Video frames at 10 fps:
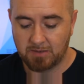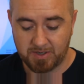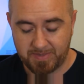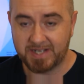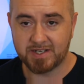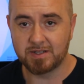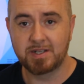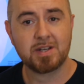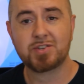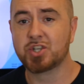But
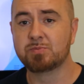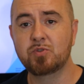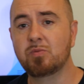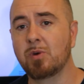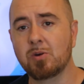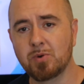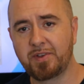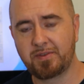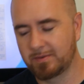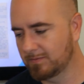basically, just move them all,
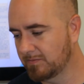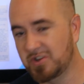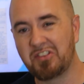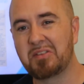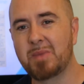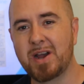boys. Doesn't